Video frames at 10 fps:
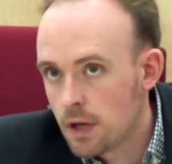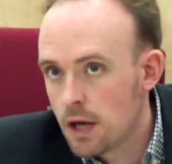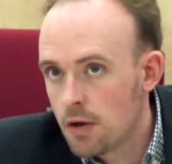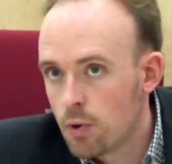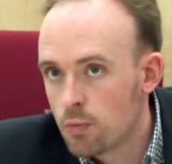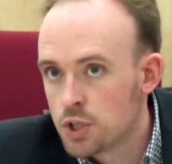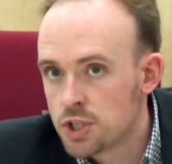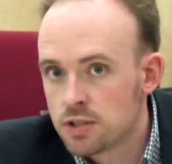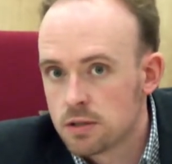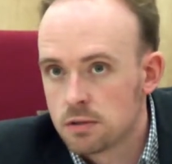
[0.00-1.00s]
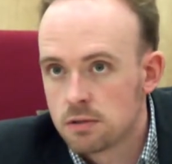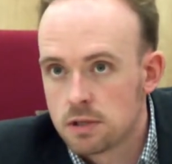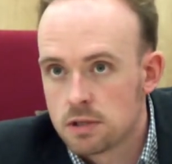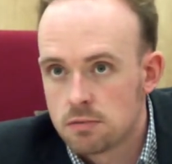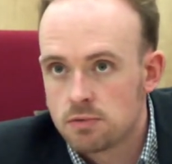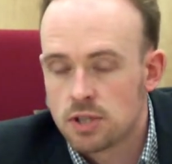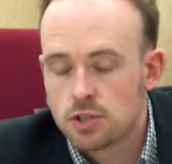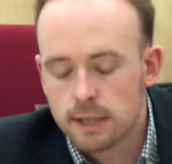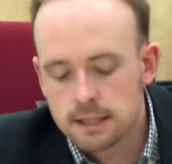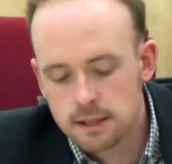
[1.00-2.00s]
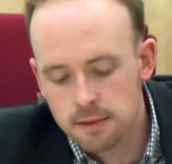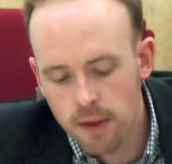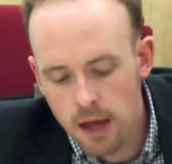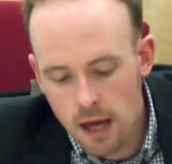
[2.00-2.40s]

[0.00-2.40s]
uh, where Washington is situated.